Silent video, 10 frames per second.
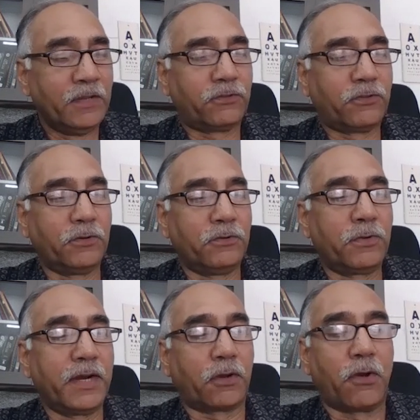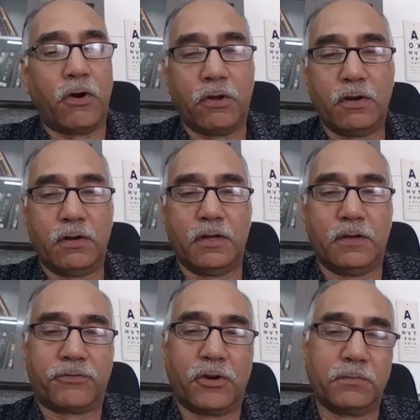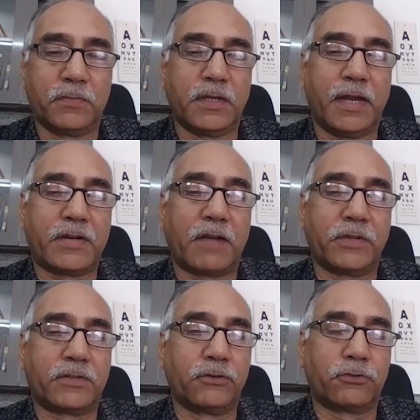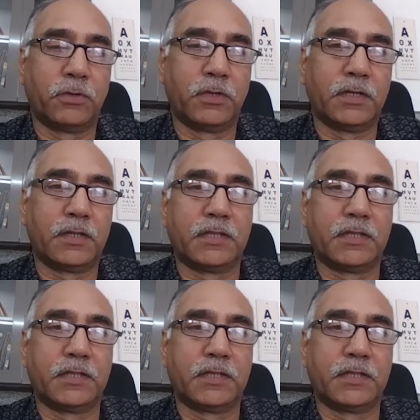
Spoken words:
So you get a call from the air traffic controller.